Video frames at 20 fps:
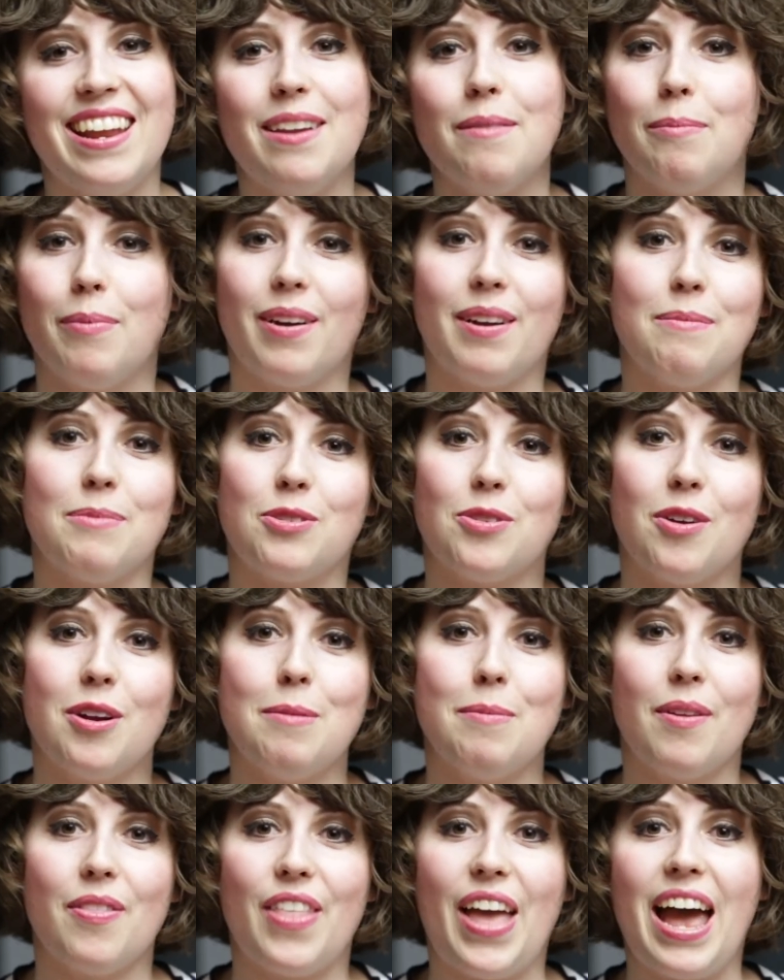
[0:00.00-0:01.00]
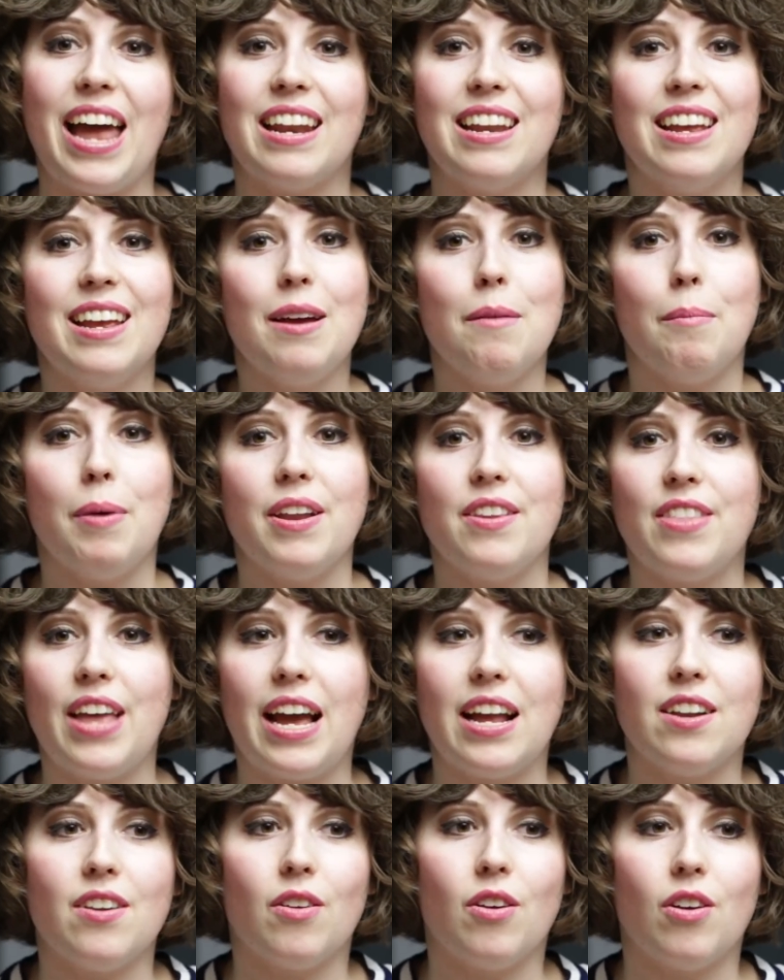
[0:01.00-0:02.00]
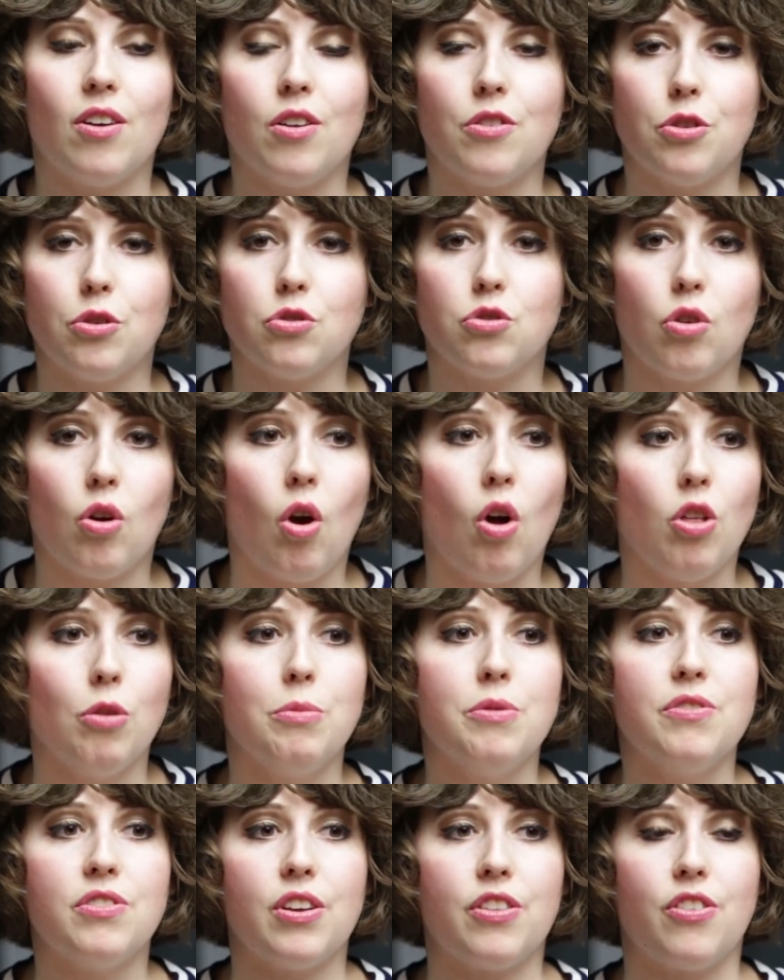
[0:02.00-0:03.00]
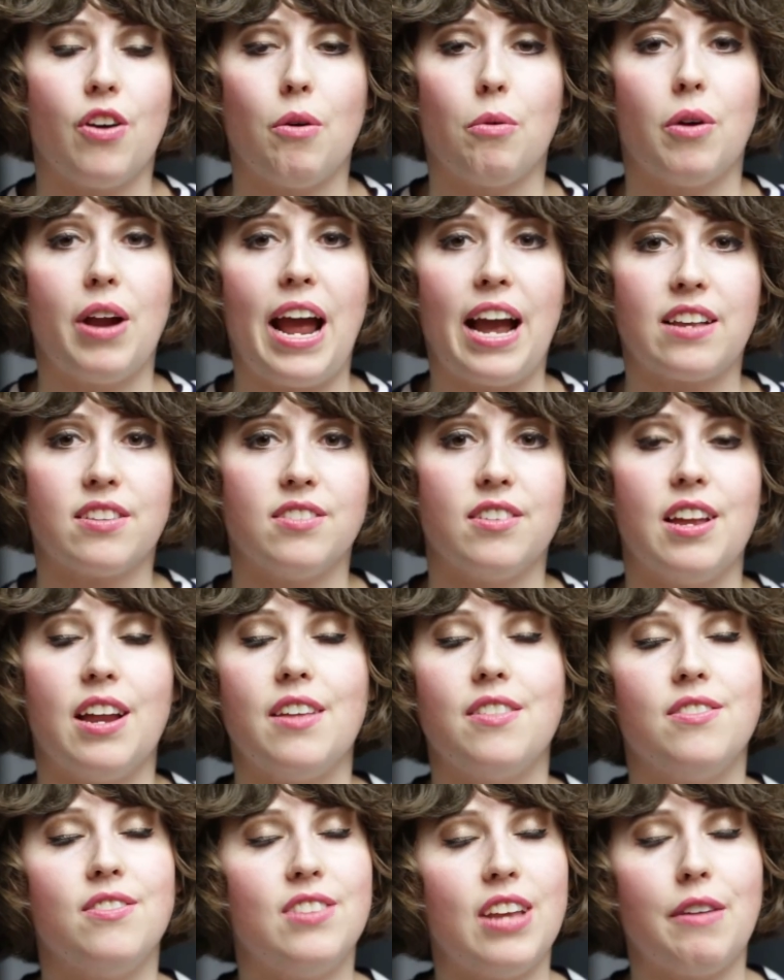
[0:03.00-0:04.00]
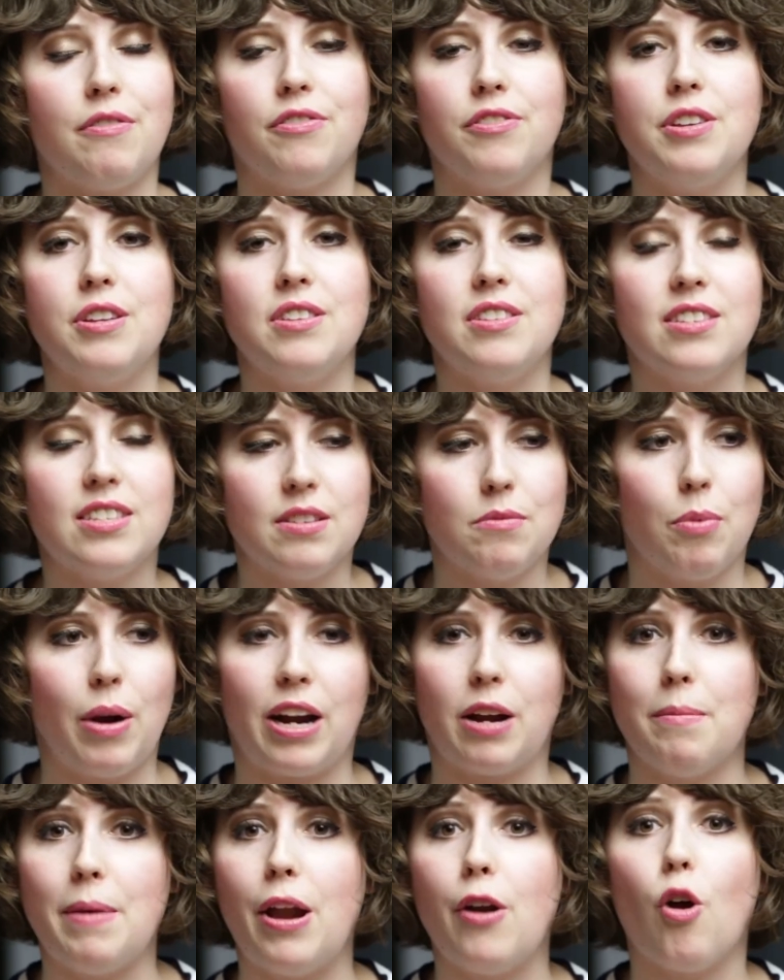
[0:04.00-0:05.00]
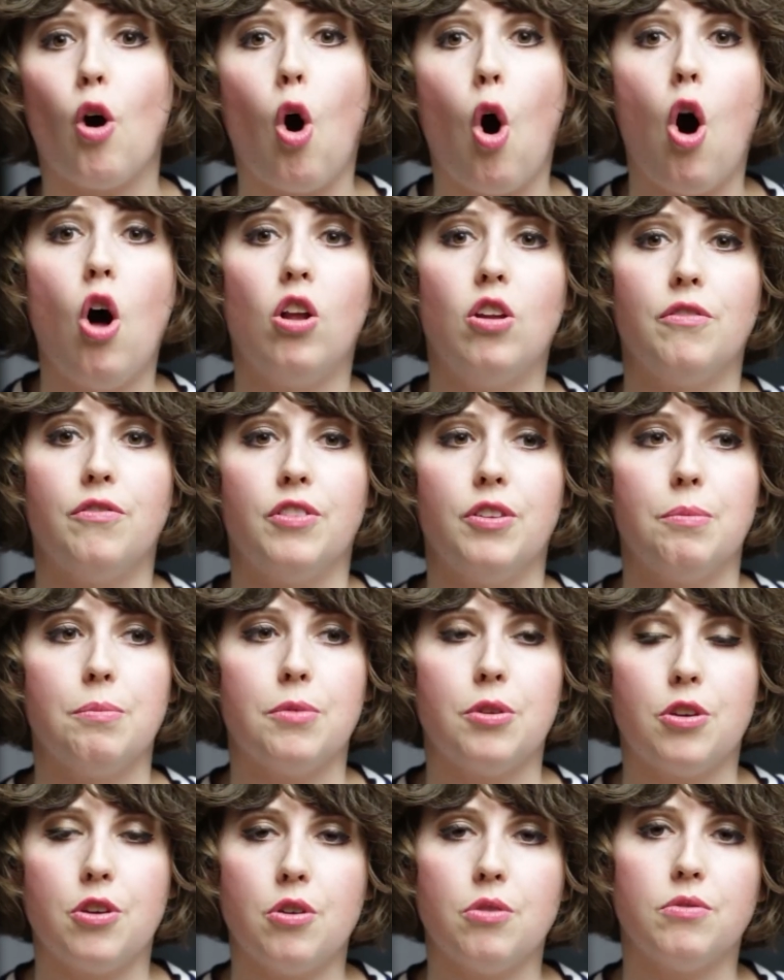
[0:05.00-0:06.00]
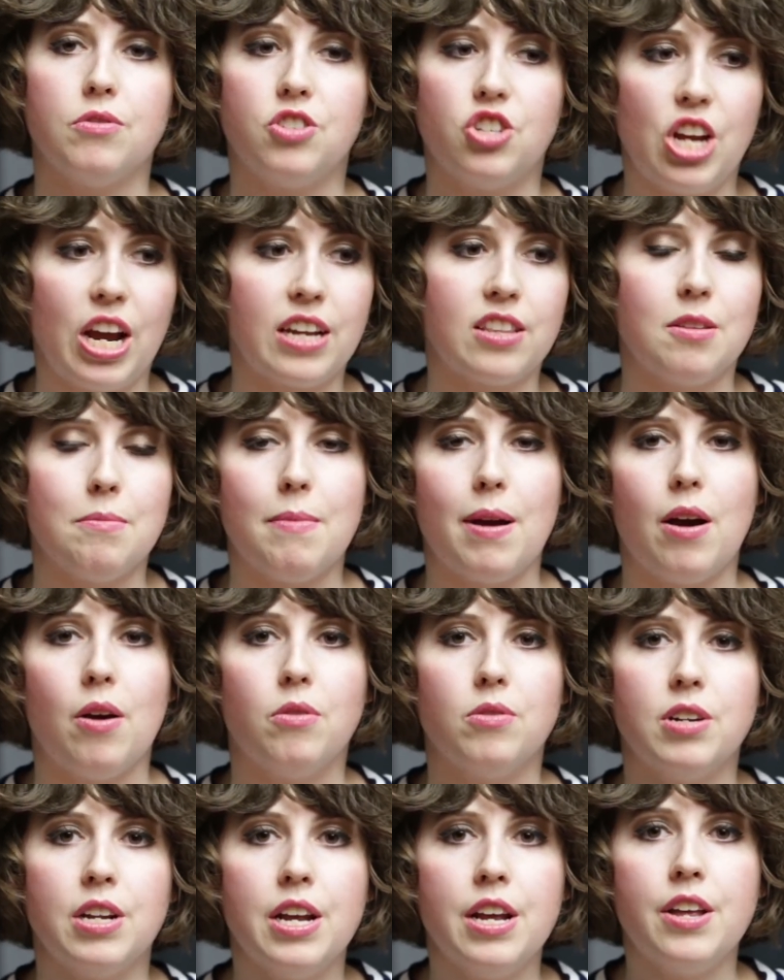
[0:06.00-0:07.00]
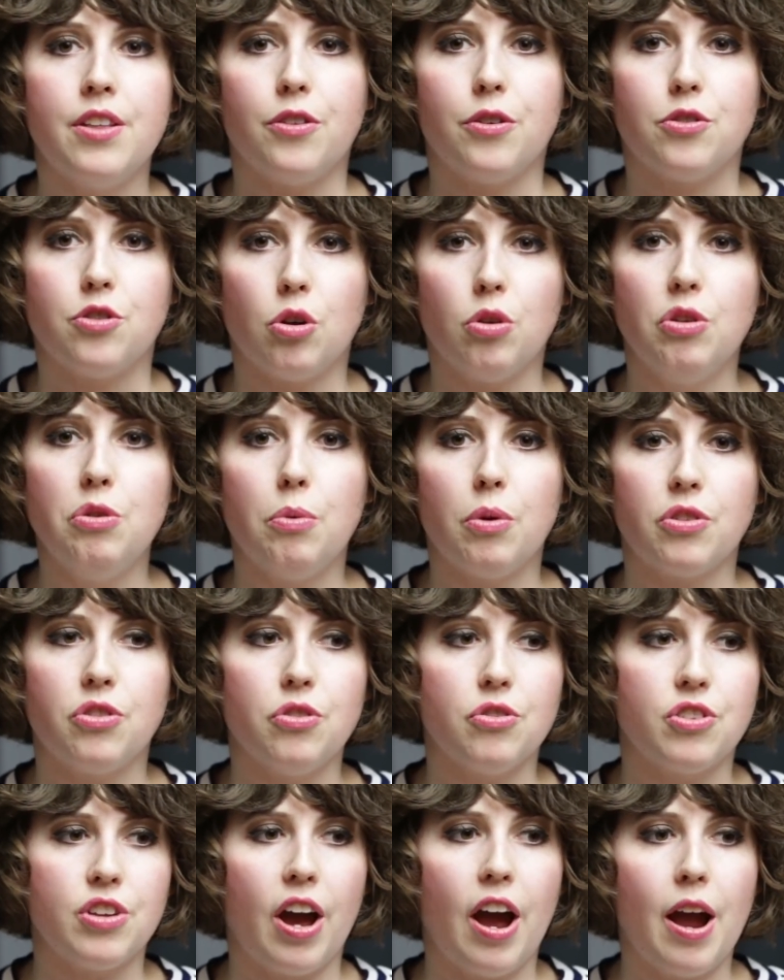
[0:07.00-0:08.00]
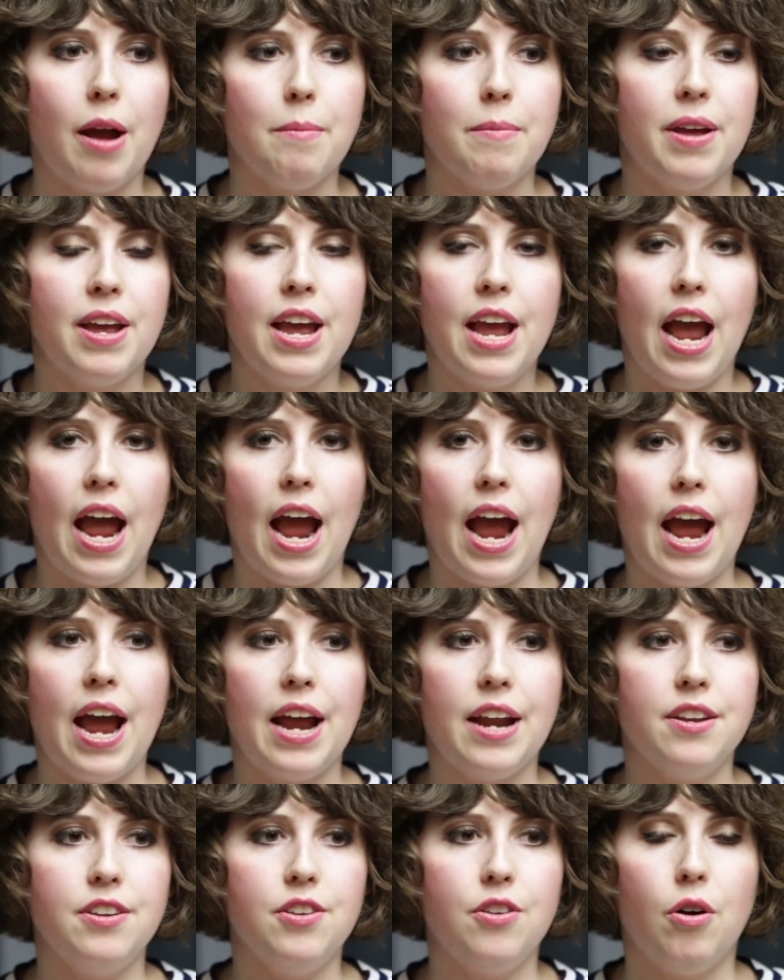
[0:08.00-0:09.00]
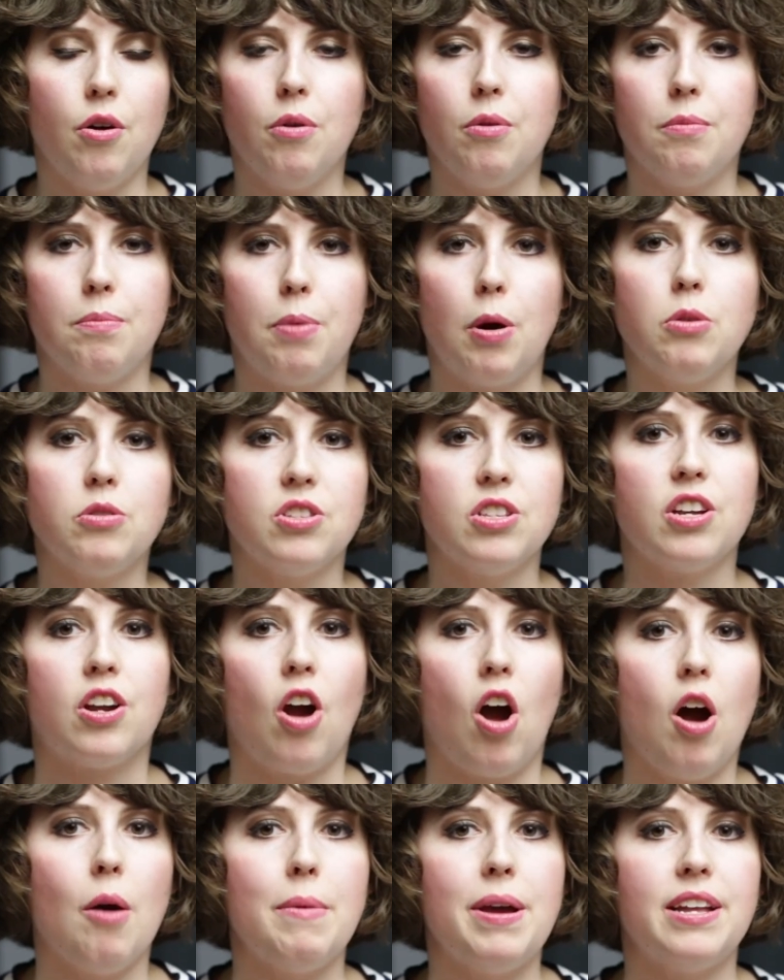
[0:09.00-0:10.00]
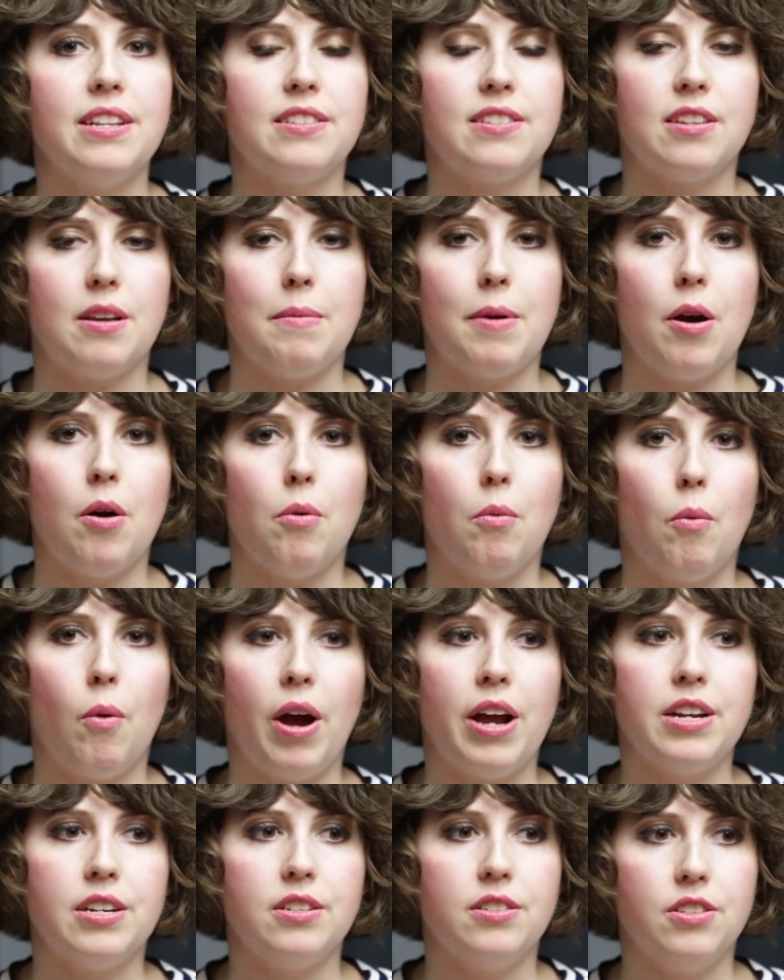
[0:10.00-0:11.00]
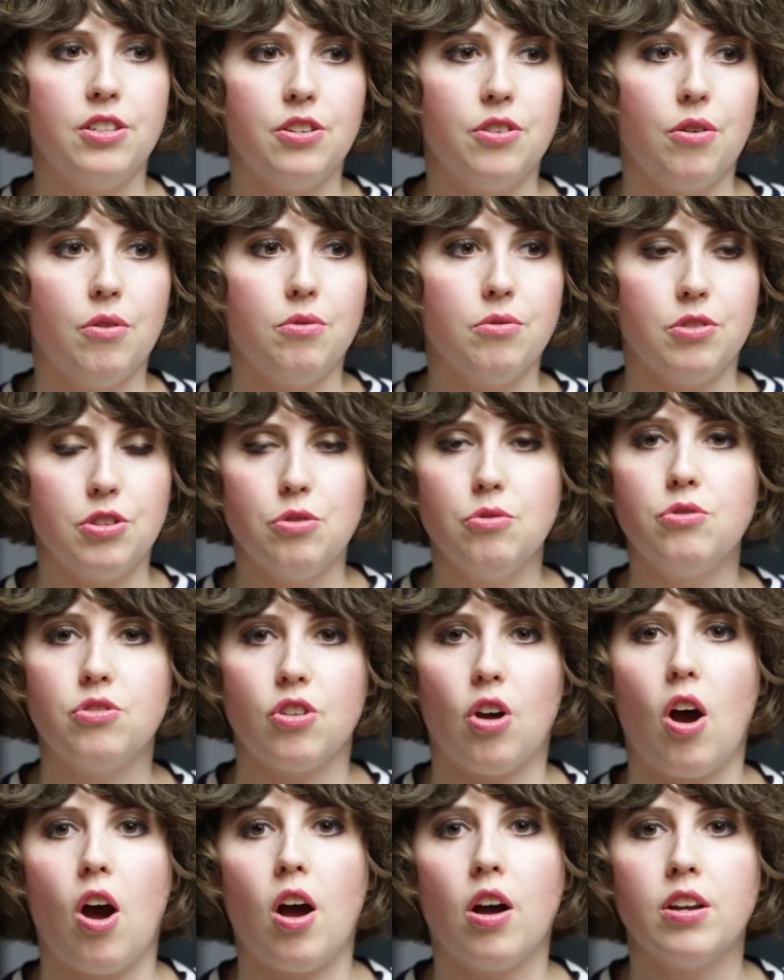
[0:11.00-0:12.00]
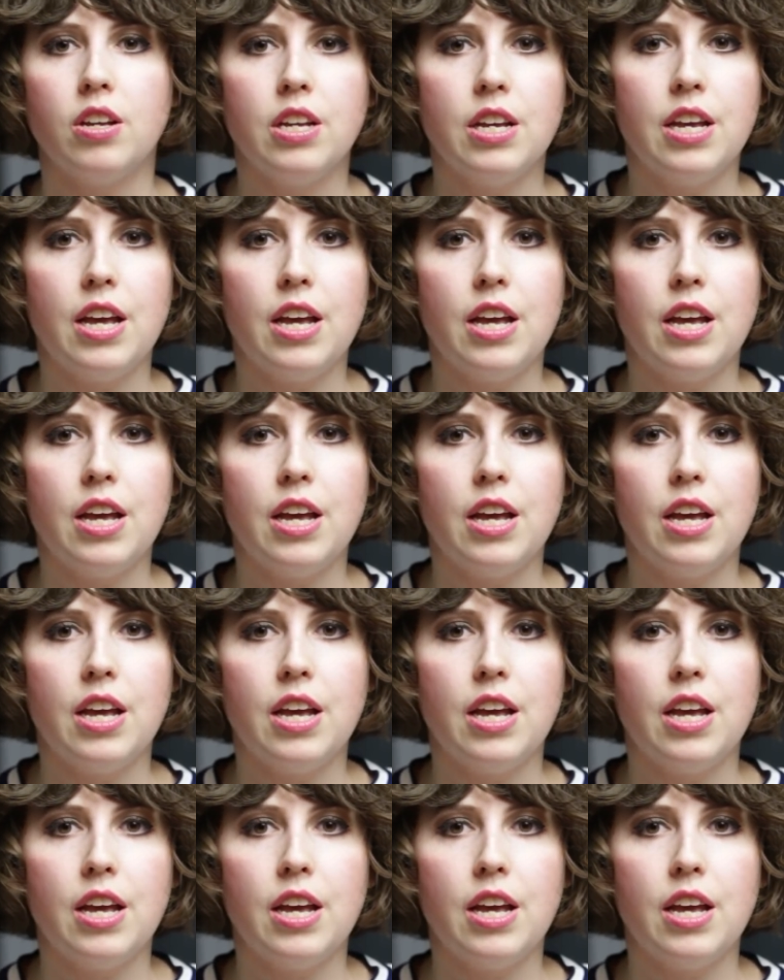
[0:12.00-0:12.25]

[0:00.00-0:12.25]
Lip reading: it, but I'm sorry about that. But those are all the movies I thought were excellent. I definitely recommend all of them. Go check them out. They're totally worth your time. And, you know, post in the comments about what, you know, you saw.